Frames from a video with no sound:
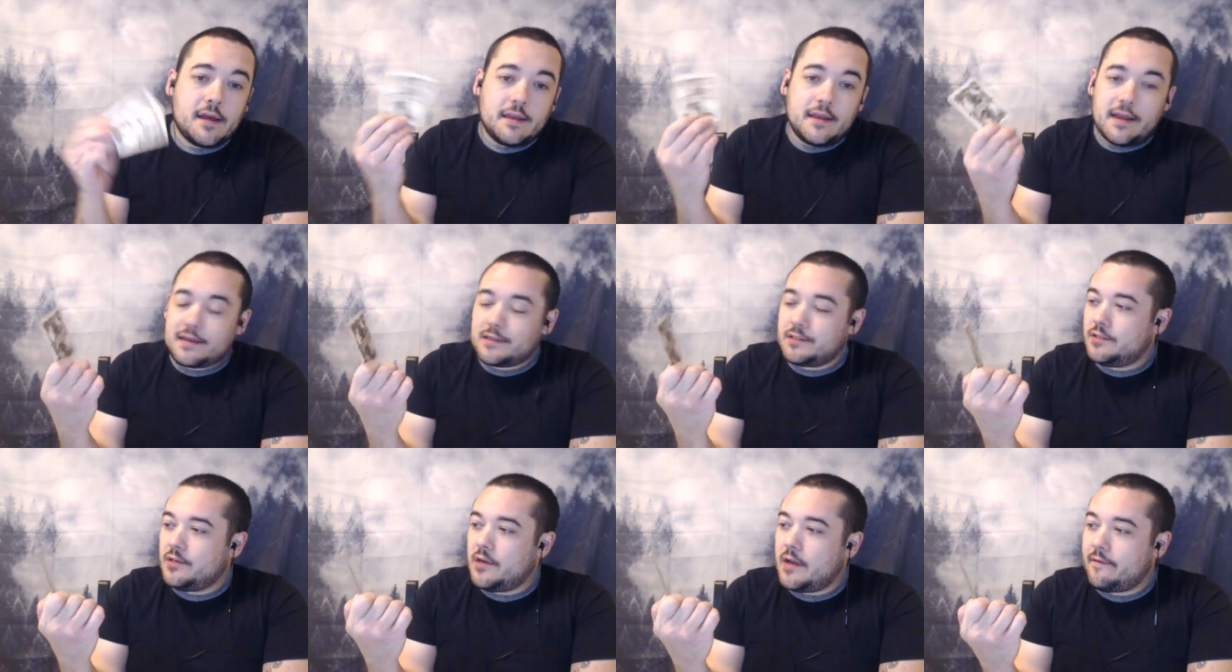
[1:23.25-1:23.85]

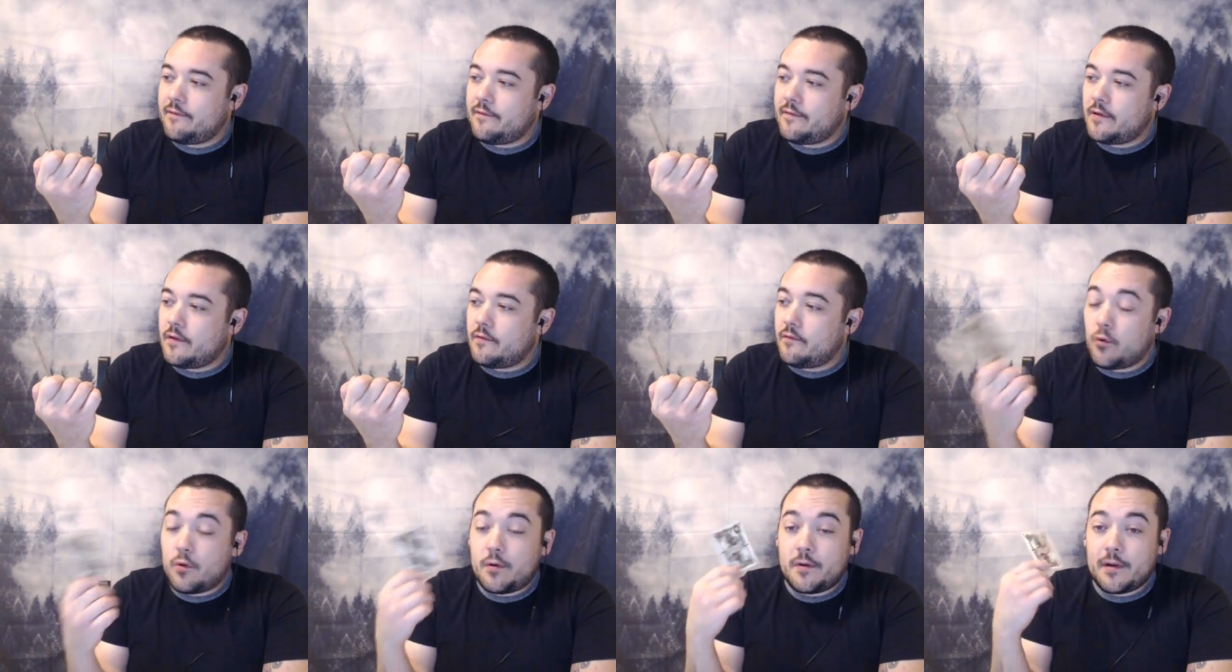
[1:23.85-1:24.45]
Next, you have
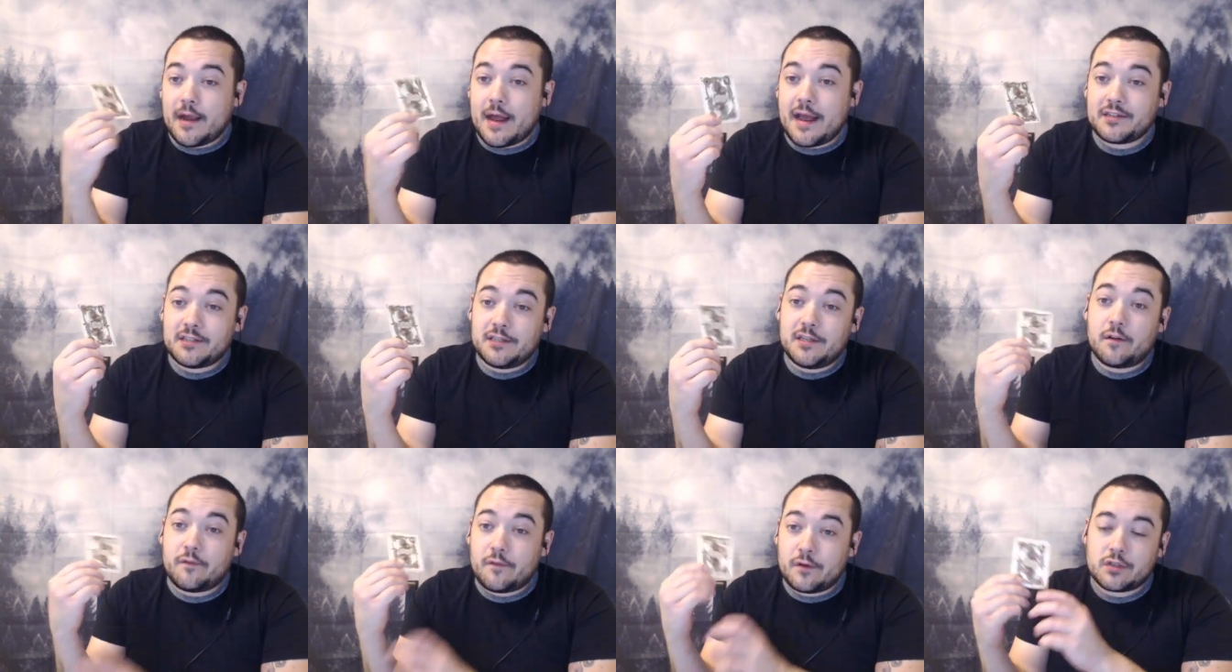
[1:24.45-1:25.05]
for
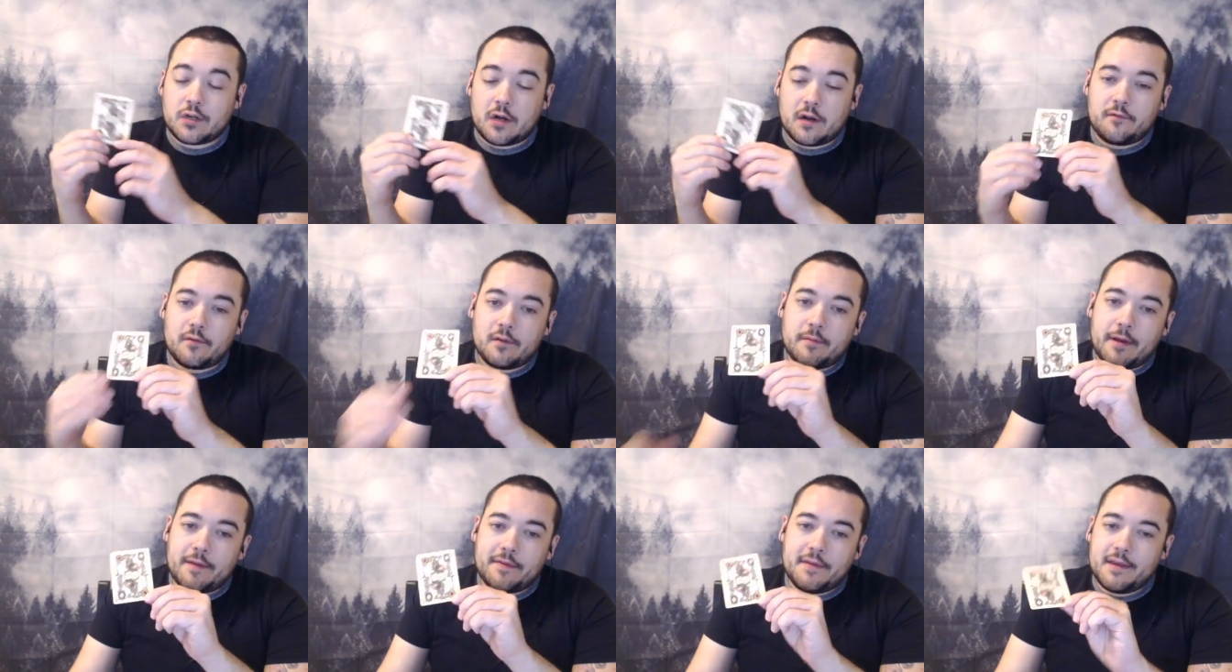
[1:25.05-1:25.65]
actually your first card for
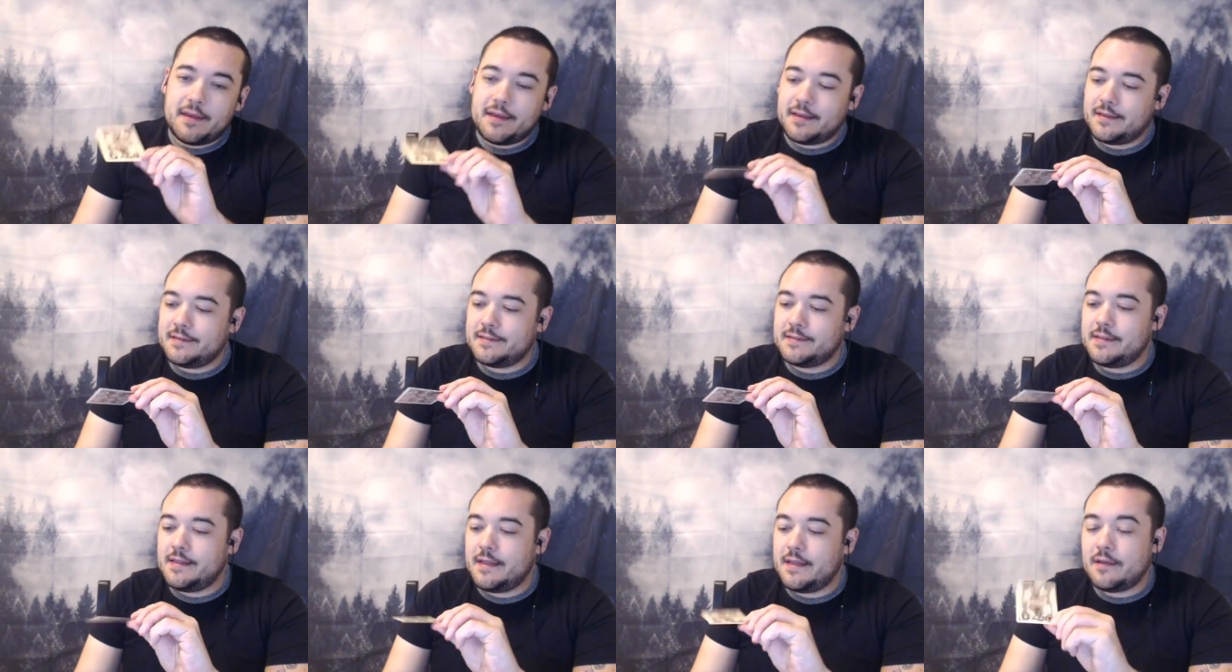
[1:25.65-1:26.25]
the month
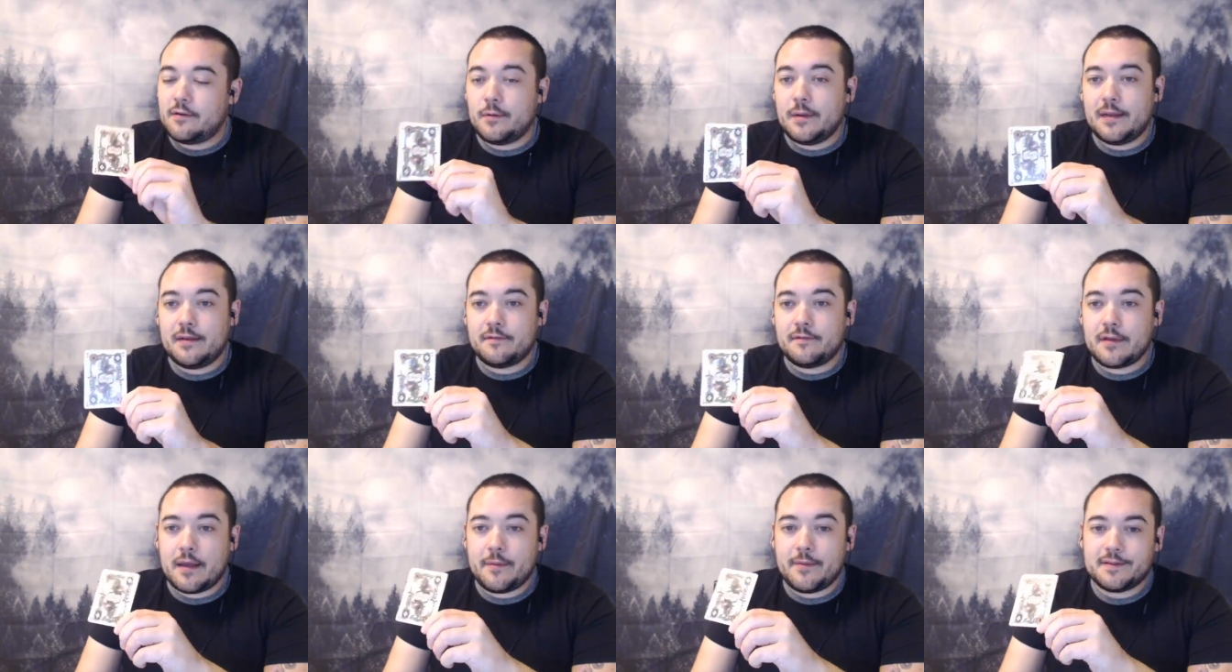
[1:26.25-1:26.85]
is the Queen
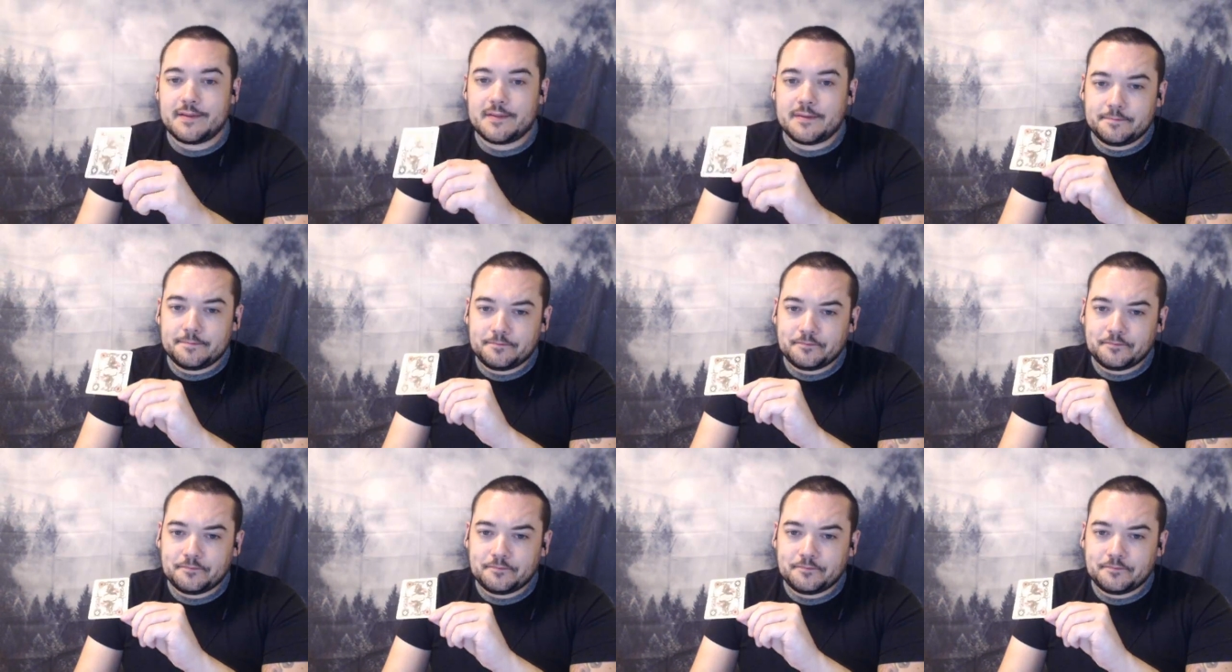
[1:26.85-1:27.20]
of Diamonds.